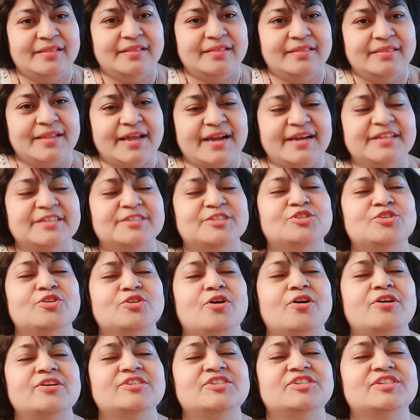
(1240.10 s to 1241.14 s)
That it's
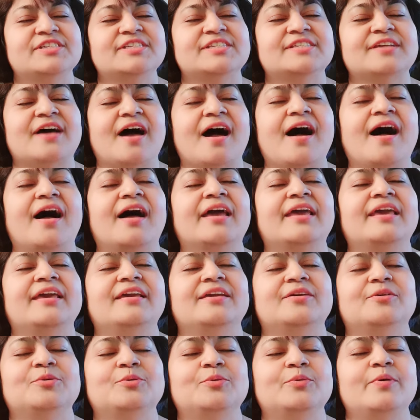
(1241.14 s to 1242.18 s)
not just I
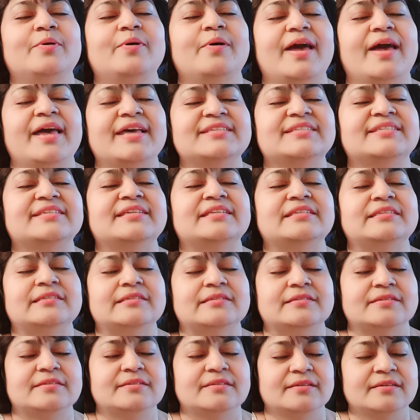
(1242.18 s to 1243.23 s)
who
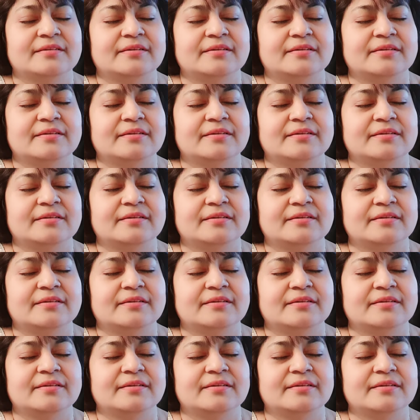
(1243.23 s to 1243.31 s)
essence.